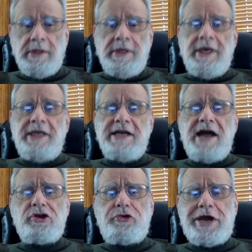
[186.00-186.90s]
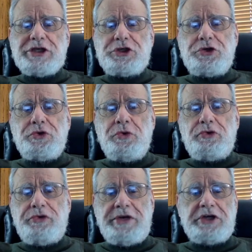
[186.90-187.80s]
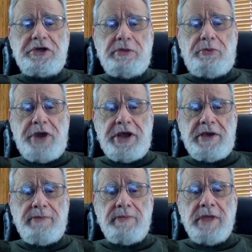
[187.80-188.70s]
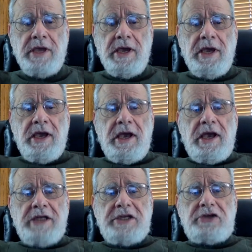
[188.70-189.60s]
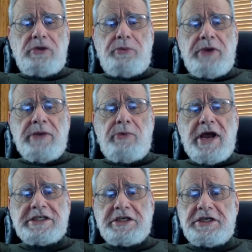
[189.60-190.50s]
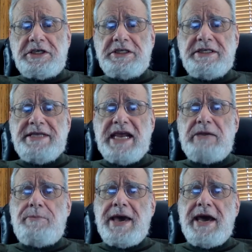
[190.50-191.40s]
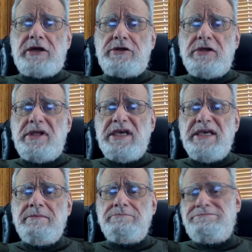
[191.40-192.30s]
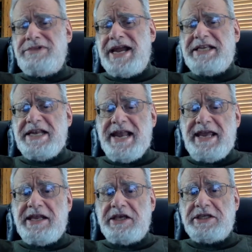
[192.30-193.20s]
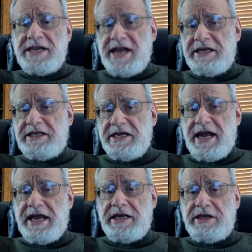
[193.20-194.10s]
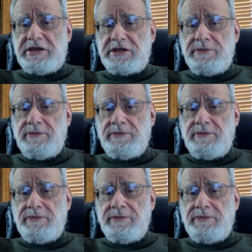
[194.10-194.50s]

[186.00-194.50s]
In contrast to traditional printing, digital printing processes date back to the 1980s and 1990s.